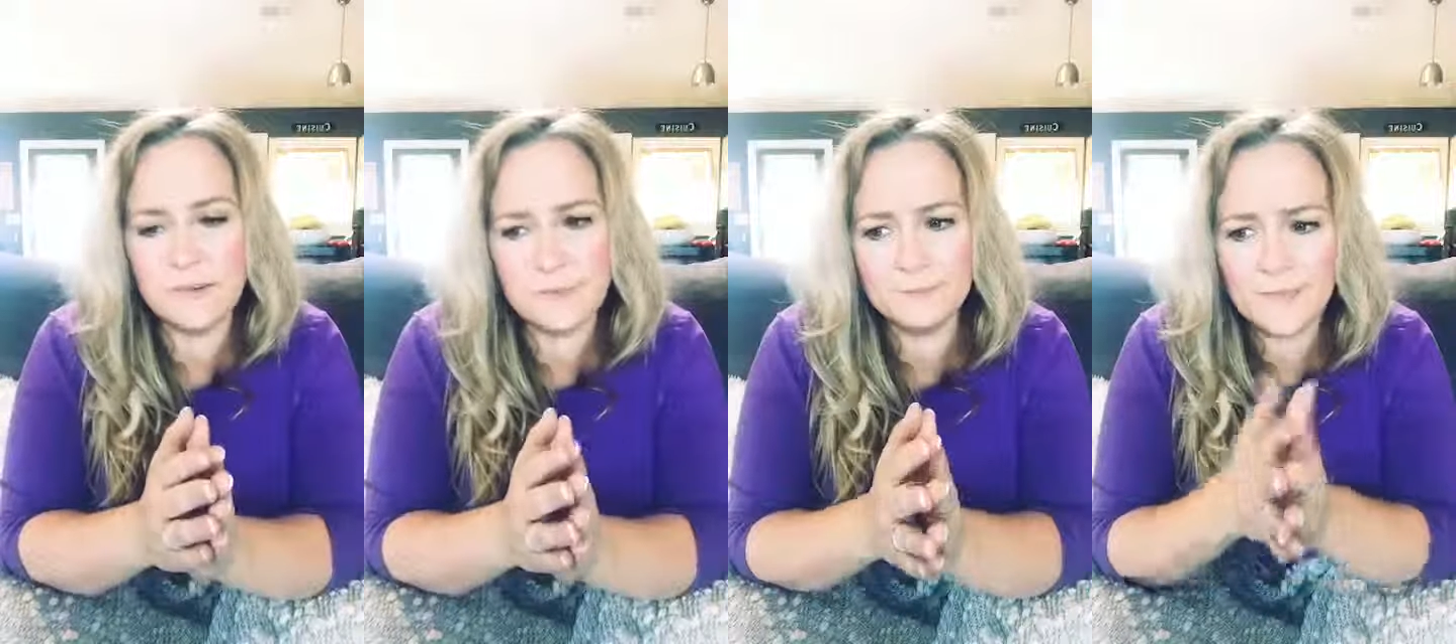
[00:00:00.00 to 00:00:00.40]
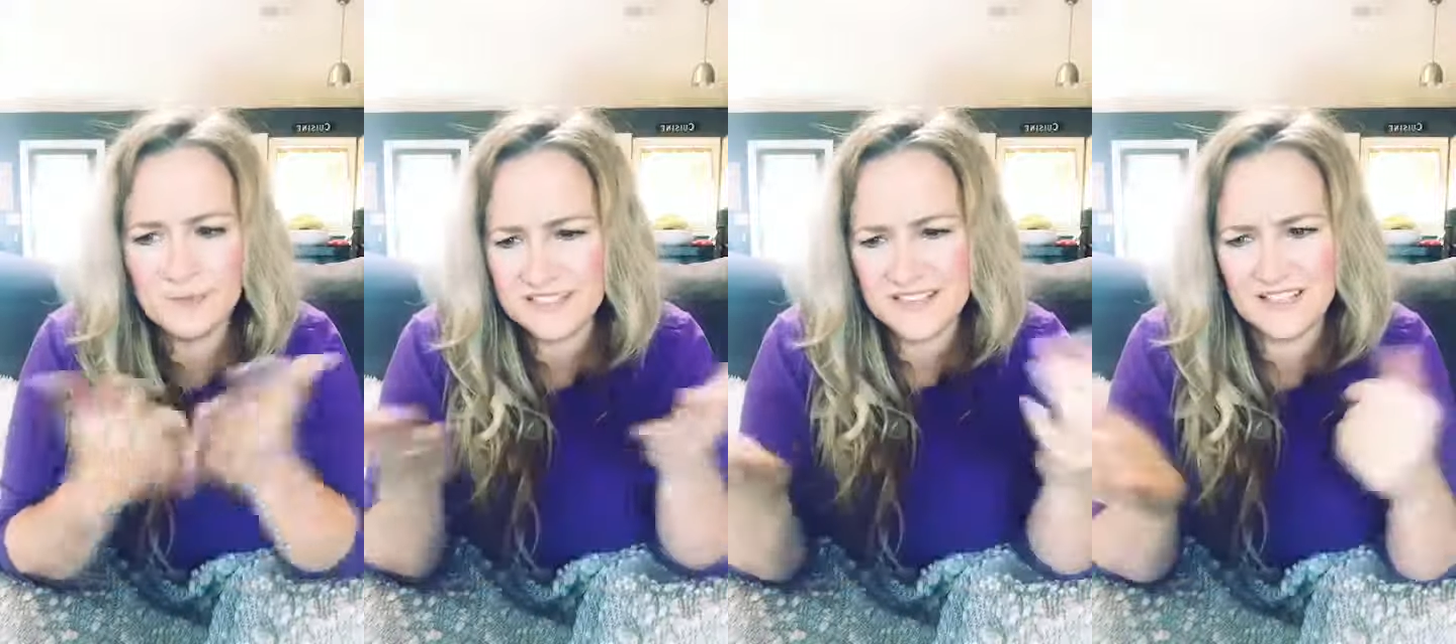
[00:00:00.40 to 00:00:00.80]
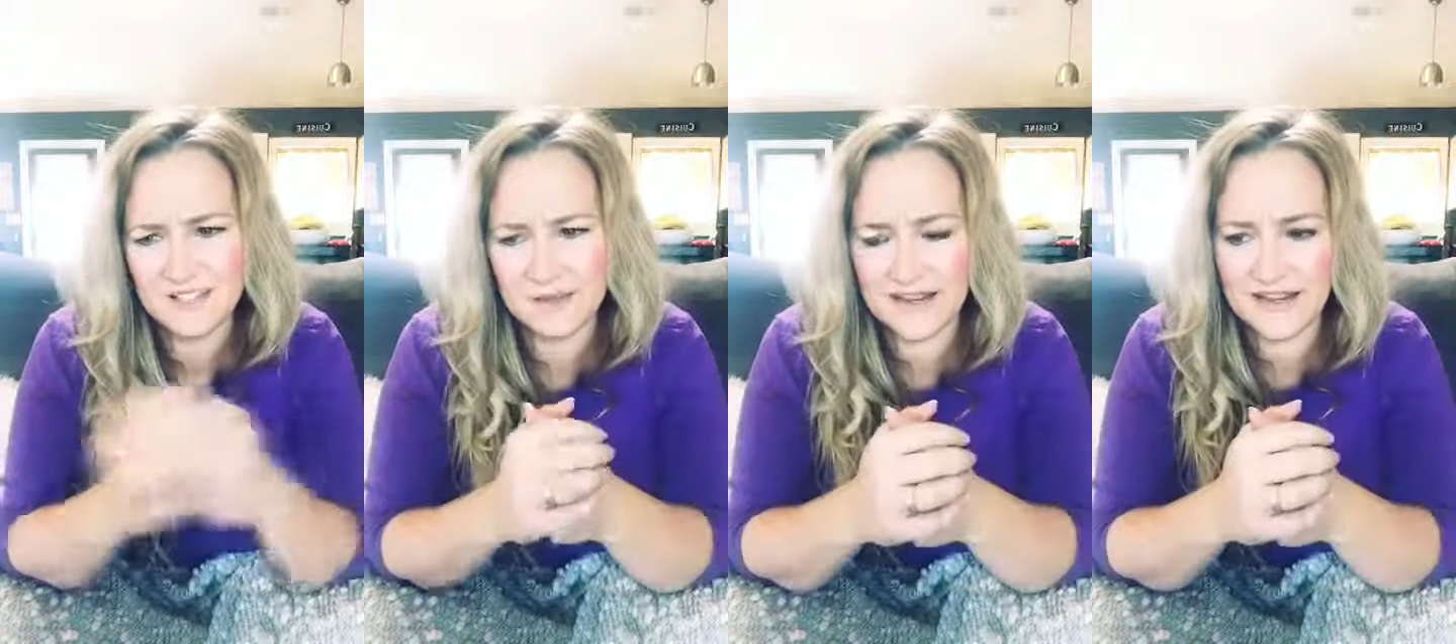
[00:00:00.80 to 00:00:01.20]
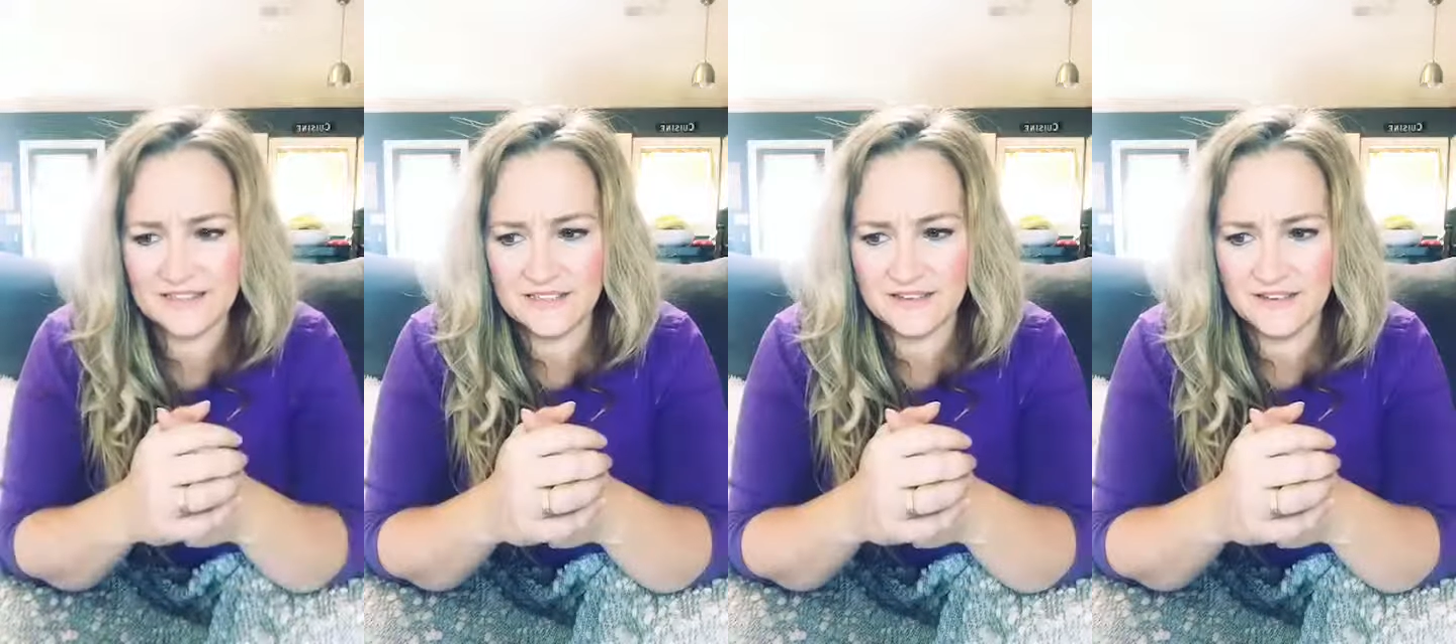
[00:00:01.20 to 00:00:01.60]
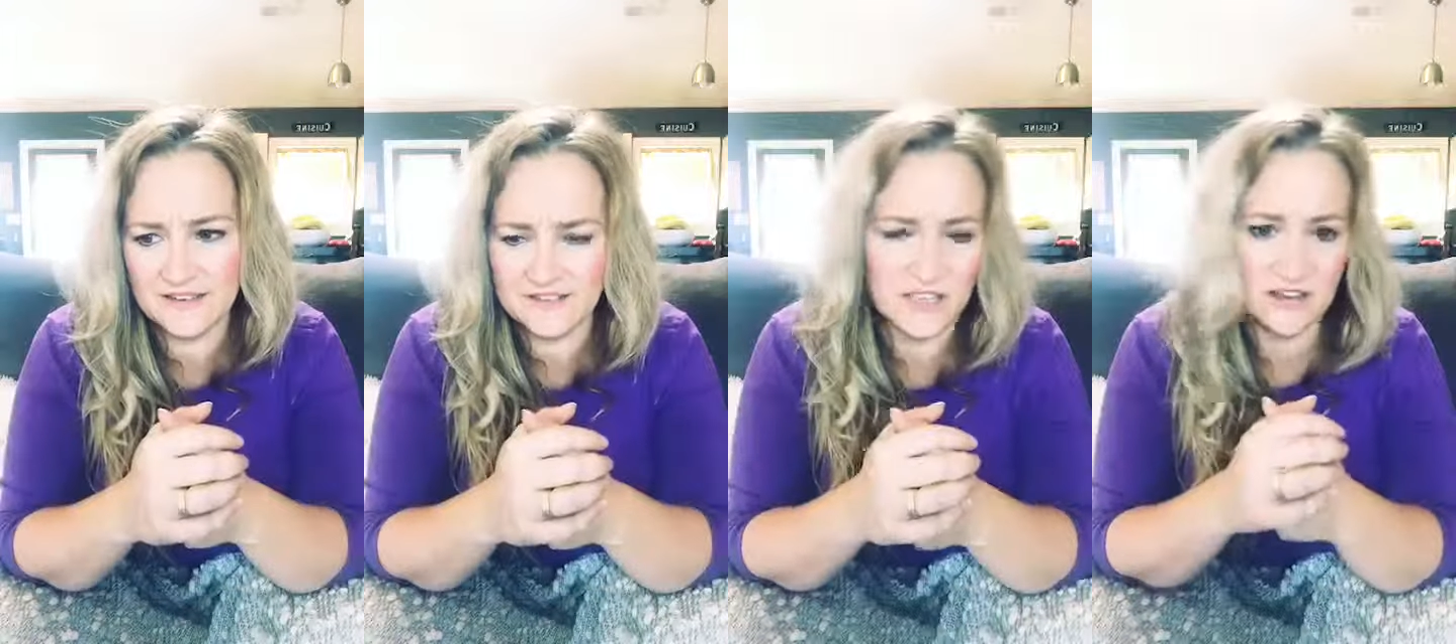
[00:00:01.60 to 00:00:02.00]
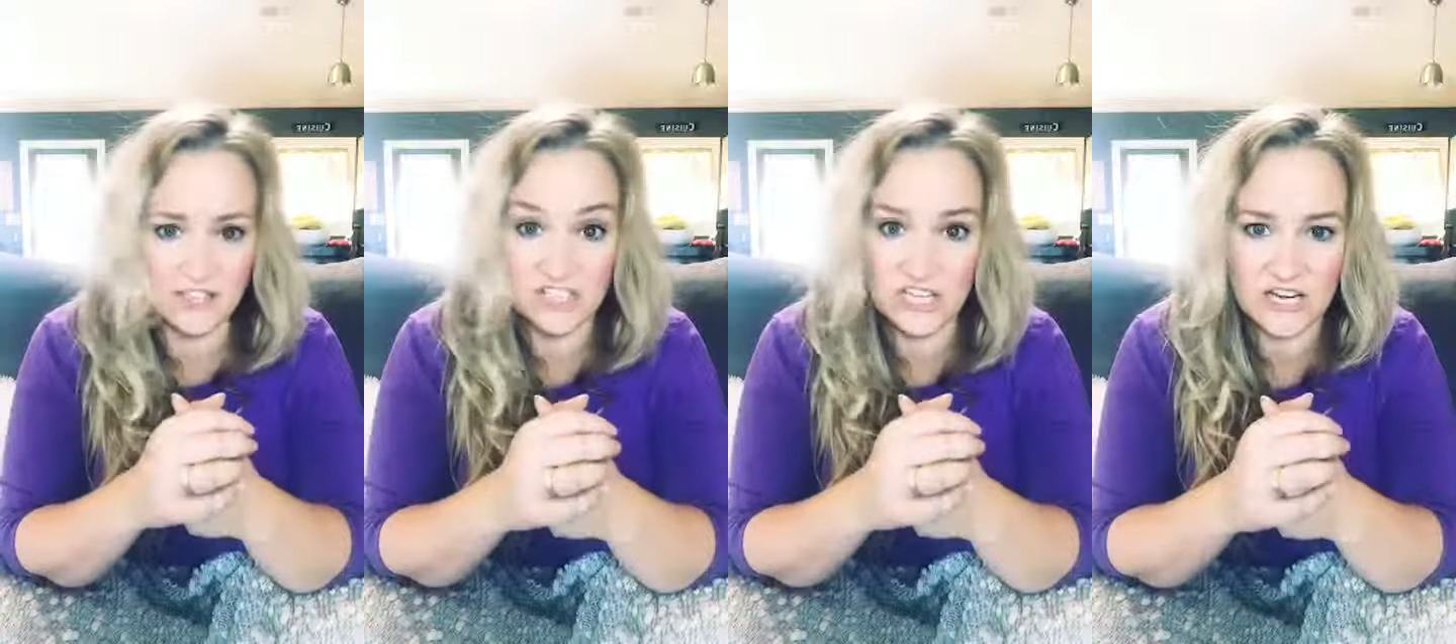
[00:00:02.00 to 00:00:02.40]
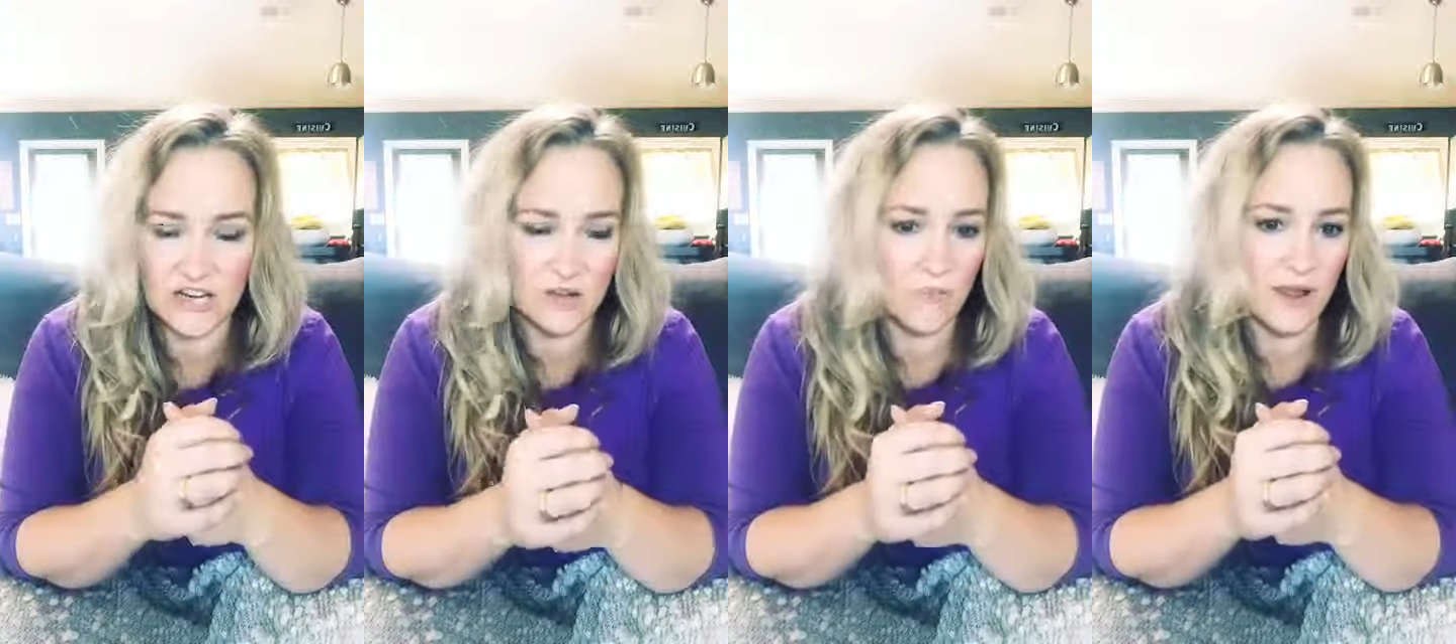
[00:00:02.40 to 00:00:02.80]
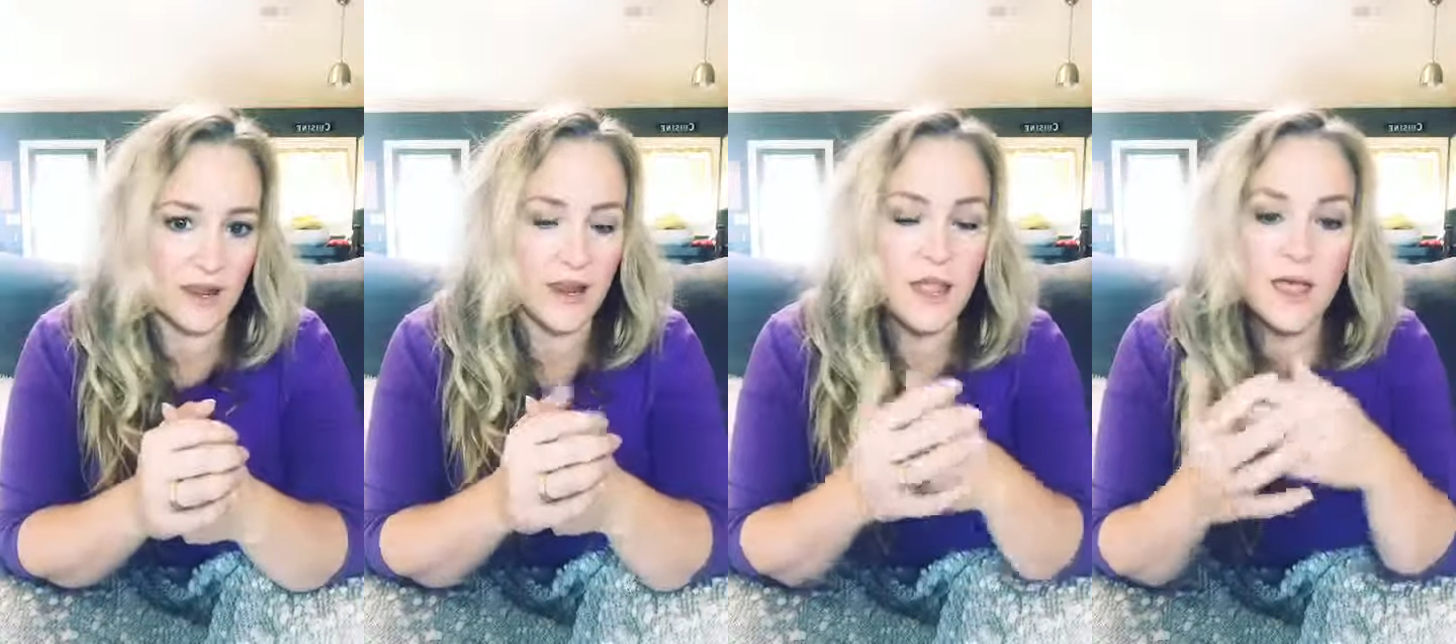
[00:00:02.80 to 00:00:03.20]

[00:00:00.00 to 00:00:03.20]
But I'm just kind of doing it as in a tongue in cheek kind of way.